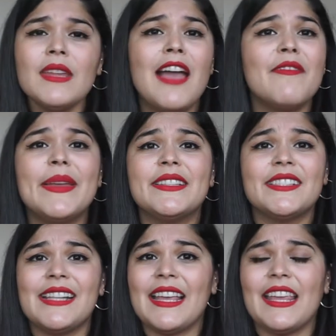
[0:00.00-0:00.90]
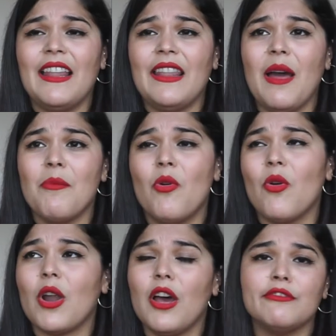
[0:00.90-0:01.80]
I've been snacking a lot
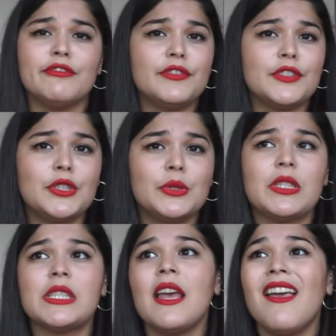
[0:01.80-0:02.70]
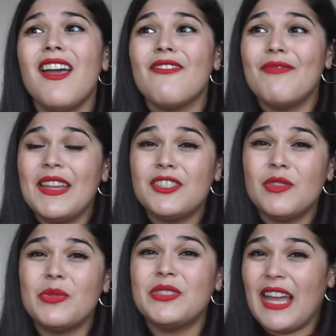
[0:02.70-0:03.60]
more on fruits,
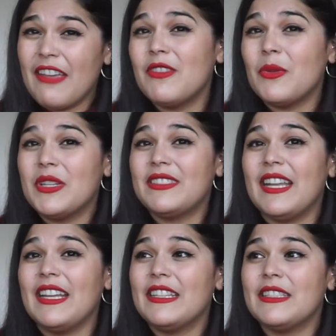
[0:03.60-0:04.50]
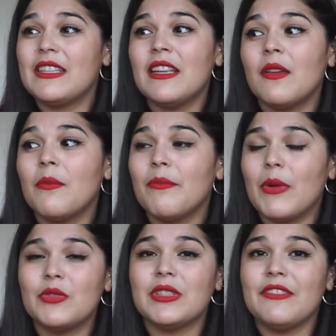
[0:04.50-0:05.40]
vegetables. I've noticed that it's
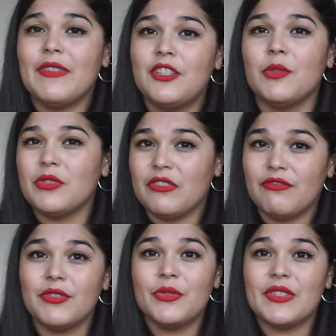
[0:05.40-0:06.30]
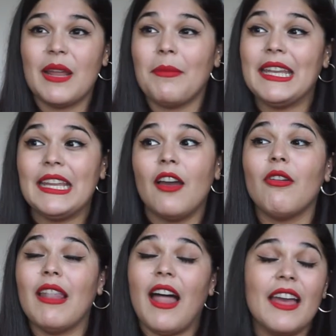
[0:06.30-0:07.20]
mostly vegetables and fruits that I'm eating a
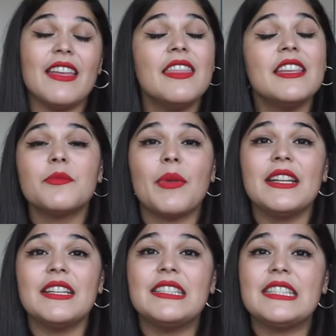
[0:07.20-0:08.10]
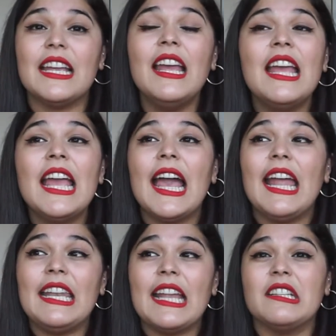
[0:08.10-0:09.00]
lot in this pregnancy,
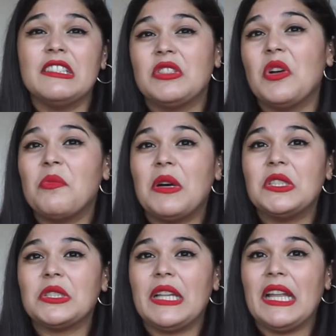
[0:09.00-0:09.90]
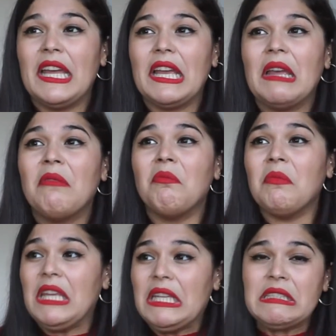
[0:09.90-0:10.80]
and not so much like
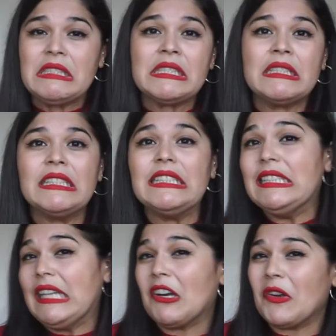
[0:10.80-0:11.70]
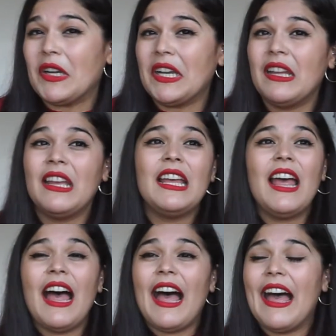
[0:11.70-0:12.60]
meats, dairy.
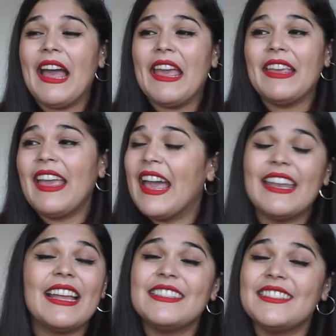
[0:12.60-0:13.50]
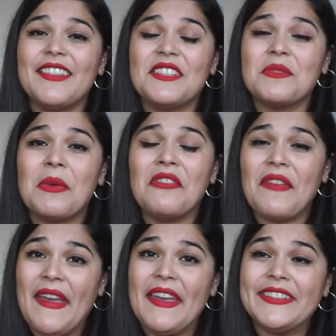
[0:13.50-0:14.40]
I cannot stand the smell of
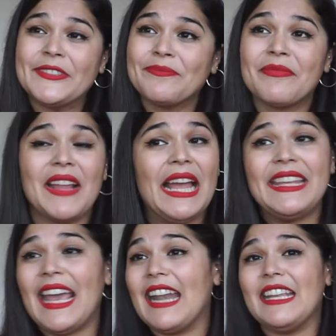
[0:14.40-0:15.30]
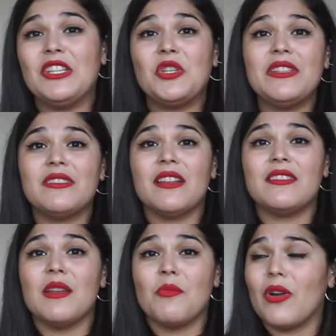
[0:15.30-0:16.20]
eggs. I can't eat cheese sticks
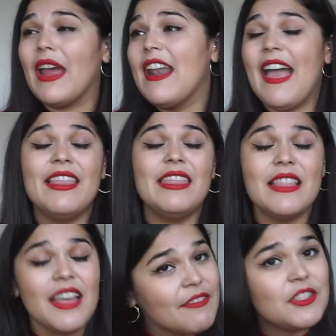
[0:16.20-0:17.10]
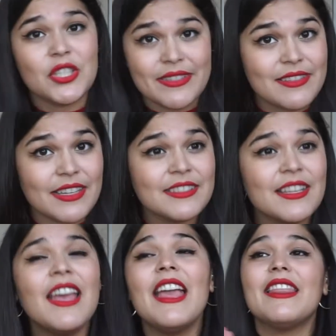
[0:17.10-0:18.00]
anymore, and I love cheese sticks.
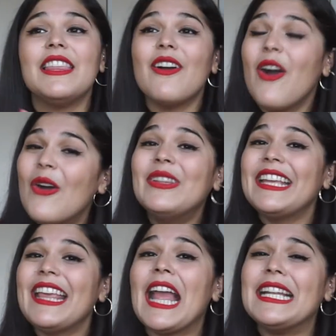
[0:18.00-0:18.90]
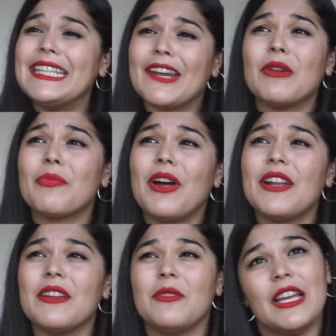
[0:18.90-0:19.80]
The only dairy
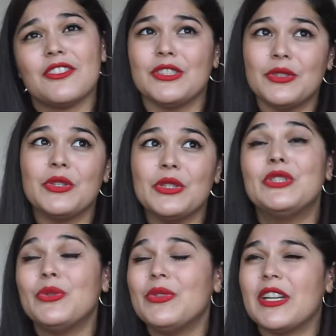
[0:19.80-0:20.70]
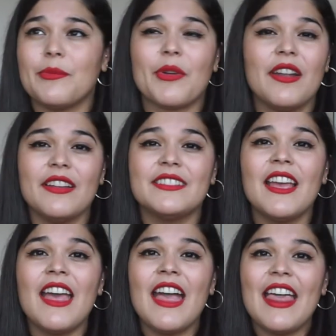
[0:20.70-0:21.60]
product, well actually no, the only two dairy products
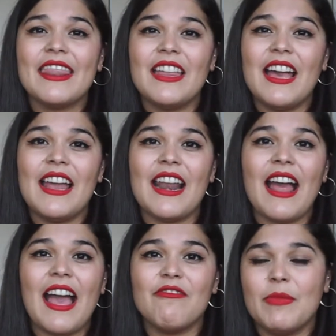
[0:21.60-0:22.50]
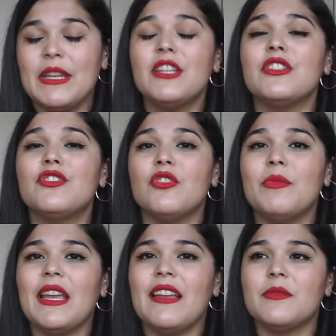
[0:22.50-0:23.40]
that I've been
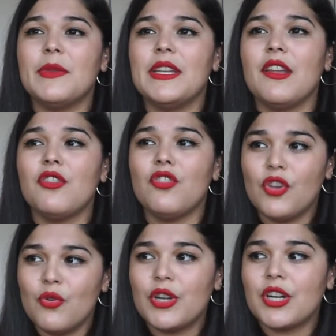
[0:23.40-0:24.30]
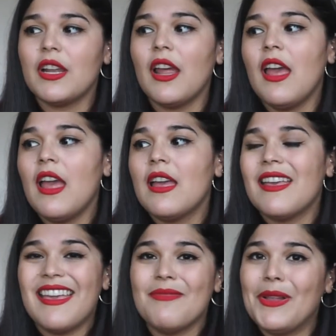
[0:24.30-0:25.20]
consuming has been yogurt
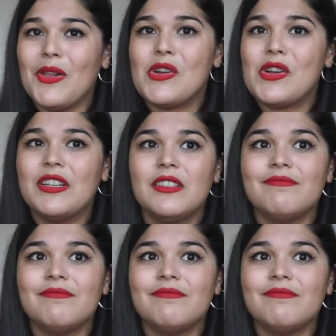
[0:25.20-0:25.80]
and milk.